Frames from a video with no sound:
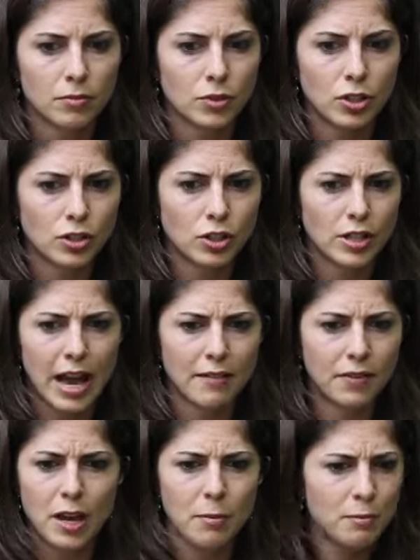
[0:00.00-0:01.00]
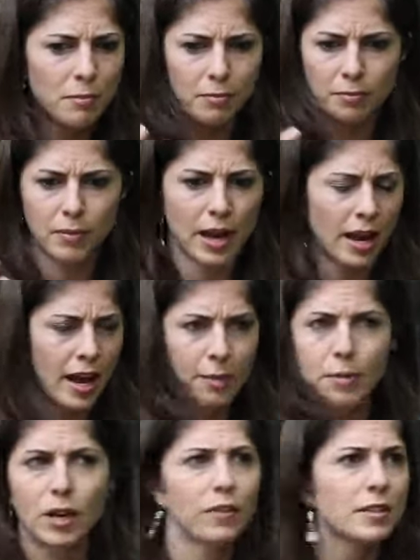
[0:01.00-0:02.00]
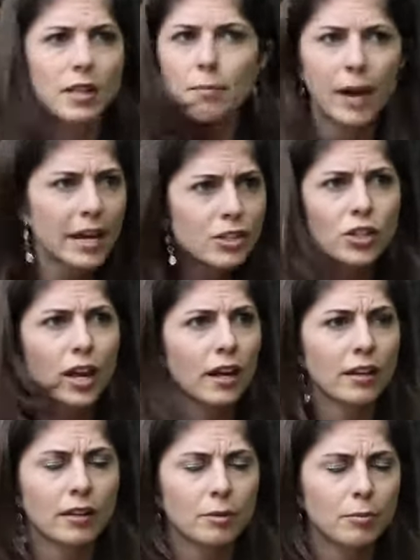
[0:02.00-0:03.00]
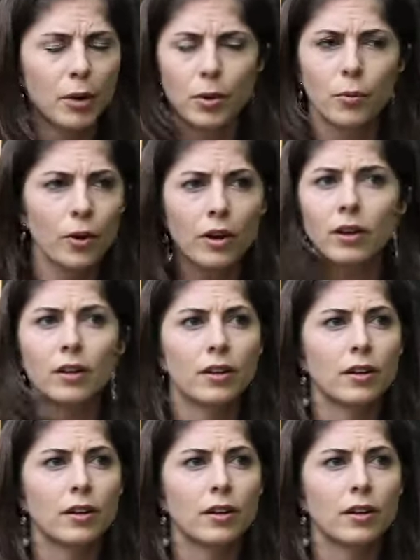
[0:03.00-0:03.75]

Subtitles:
to just have him and I be on the same page again, but we weren't.